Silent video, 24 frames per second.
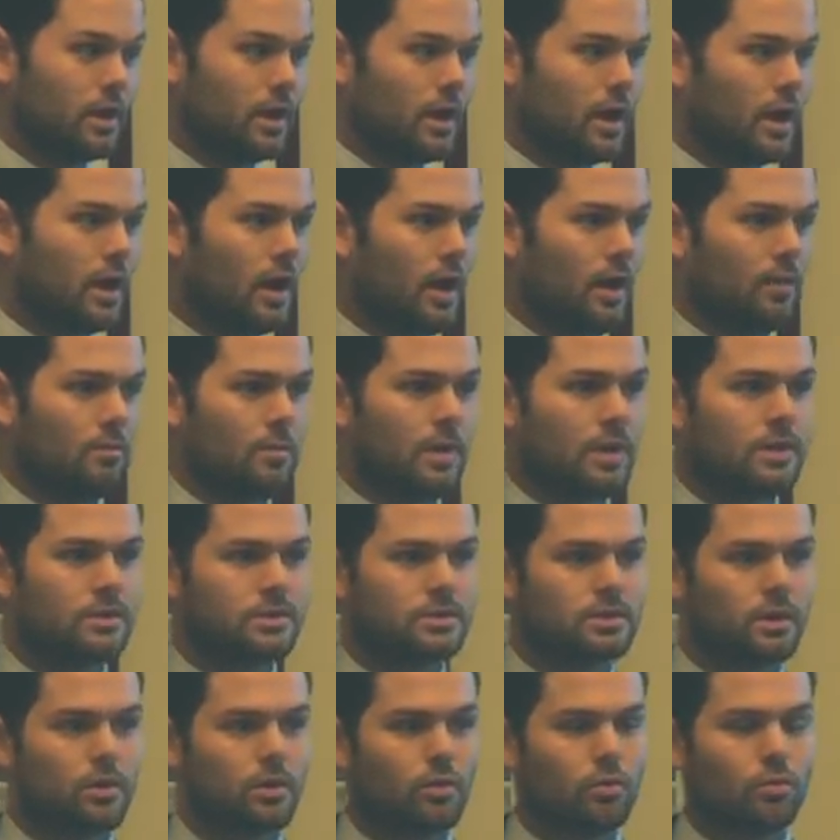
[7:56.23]
And
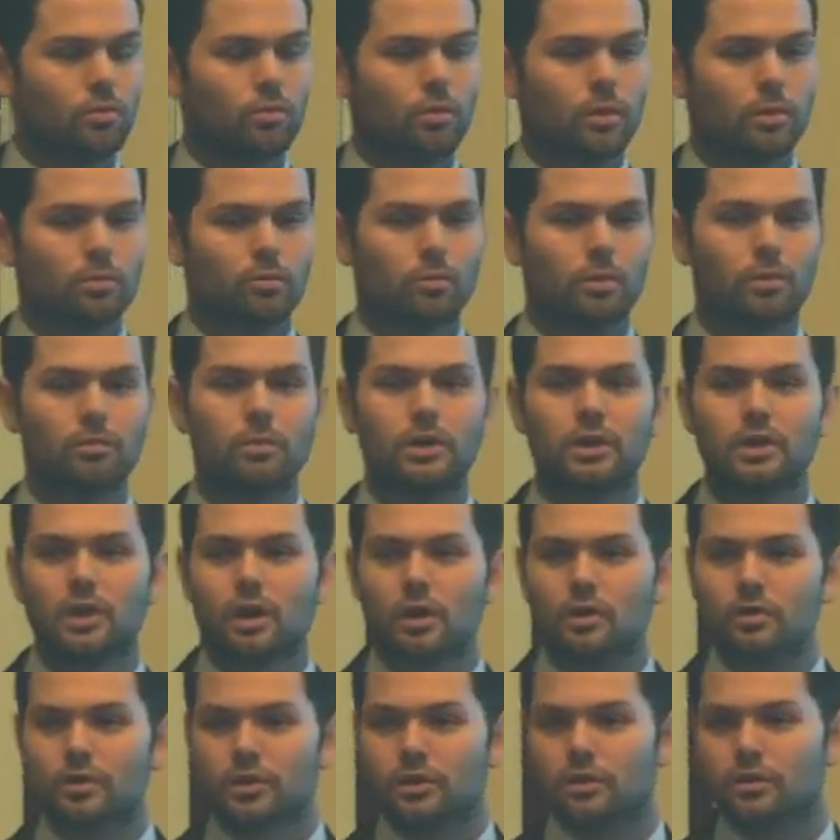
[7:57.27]
so when we
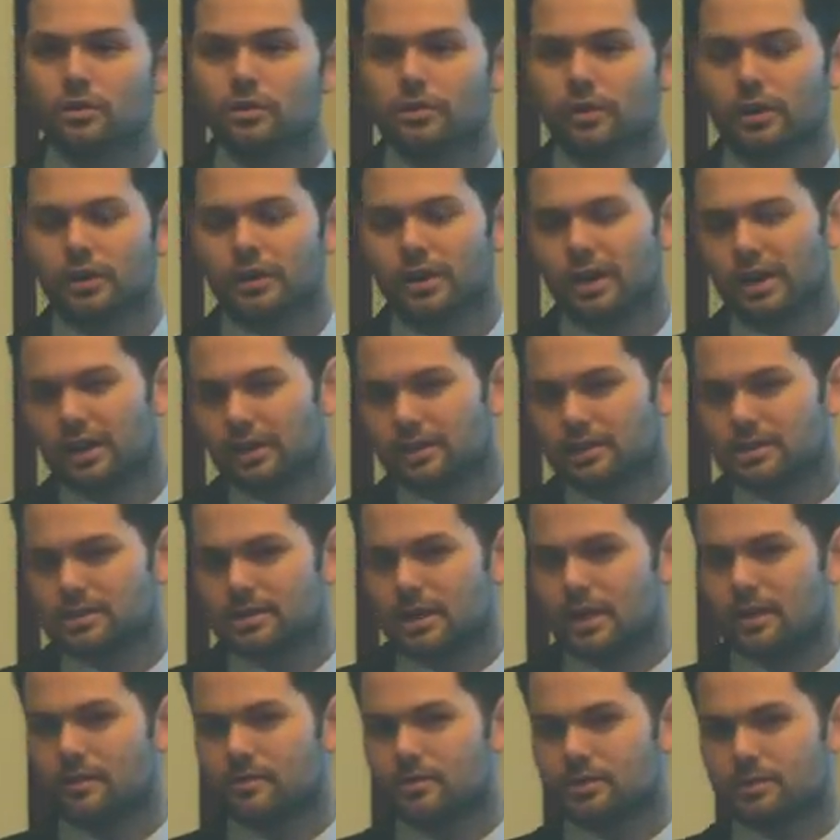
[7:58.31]
know that youth aren't getting this
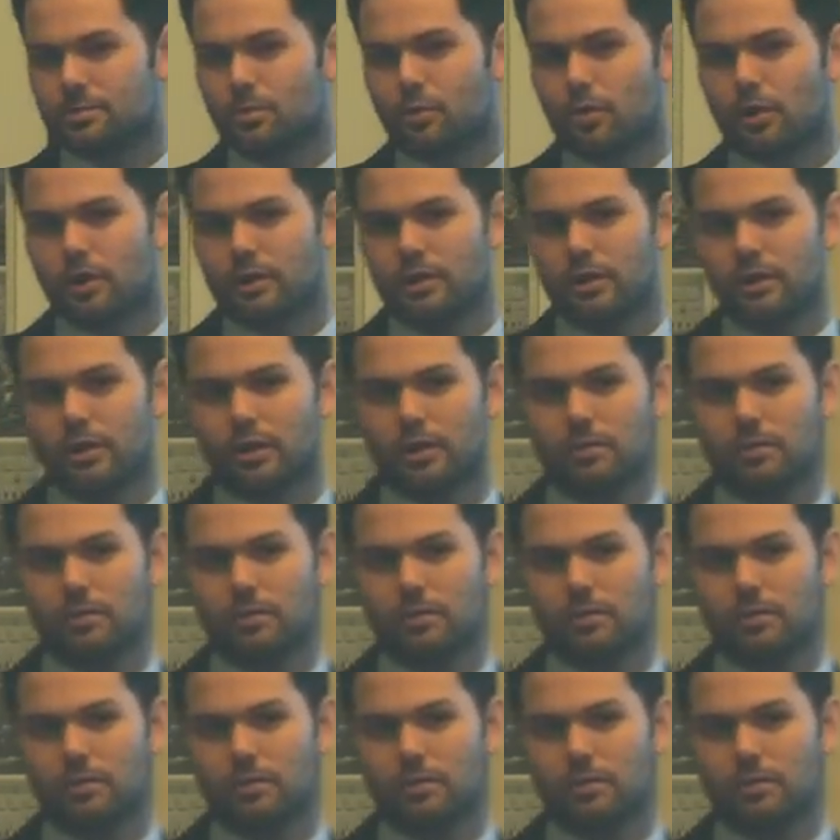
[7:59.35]
kind of support in their